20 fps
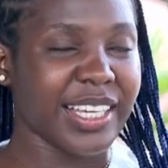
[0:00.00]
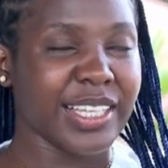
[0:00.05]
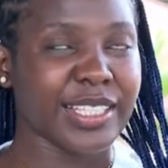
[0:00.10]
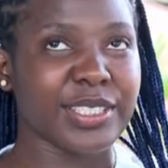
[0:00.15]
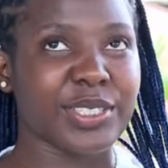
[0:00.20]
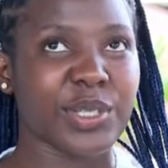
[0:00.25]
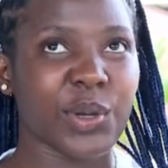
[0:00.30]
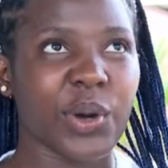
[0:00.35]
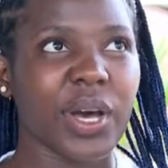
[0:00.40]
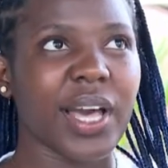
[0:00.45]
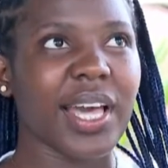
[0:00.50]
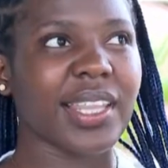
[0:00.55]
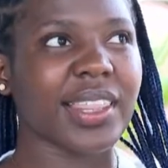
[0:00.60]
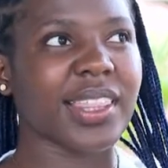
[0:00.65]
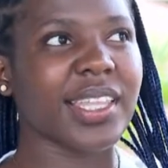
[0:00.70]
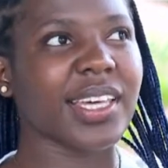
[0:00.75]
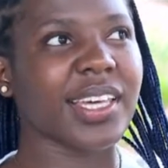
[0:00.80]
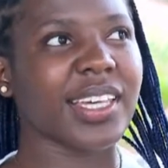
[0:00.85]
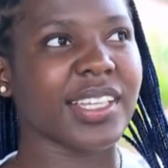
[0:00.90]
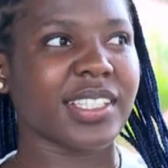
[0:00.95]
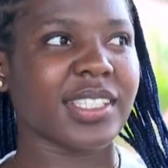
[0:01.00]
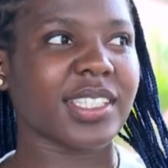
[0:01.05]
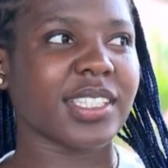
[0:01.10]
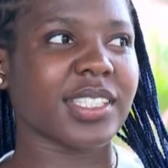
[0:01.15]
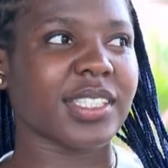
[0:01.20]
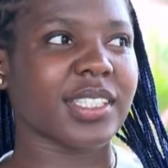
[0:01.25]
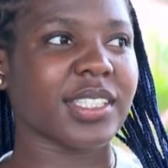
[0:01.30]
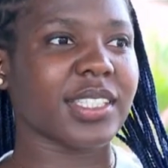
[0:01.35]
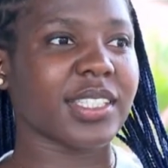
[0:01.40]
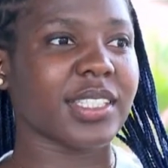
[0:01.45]
so i think it's
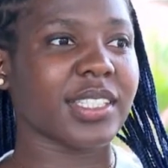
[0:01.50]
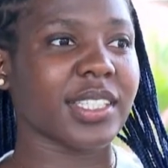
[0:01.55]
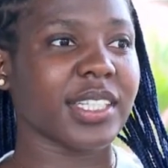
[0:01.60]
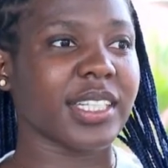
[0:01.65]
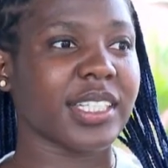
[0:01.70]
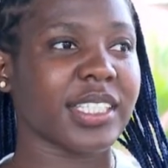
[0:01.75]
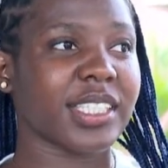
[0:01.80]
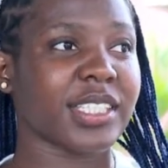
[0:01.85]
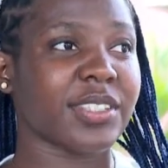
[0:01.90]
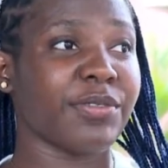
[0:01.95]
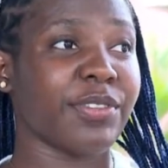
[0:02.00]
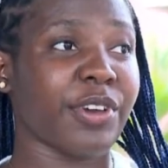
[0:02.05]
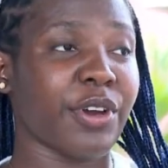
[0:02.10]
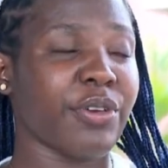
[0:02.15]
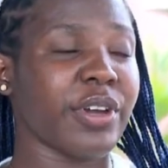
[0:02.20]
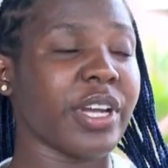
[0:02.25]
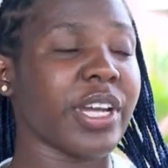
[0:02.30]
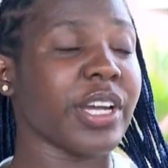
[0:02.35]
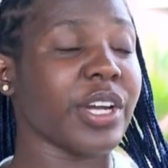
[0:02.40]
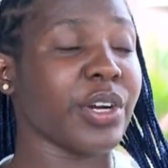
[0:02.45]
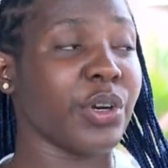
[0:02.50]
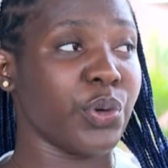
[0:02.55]
it's very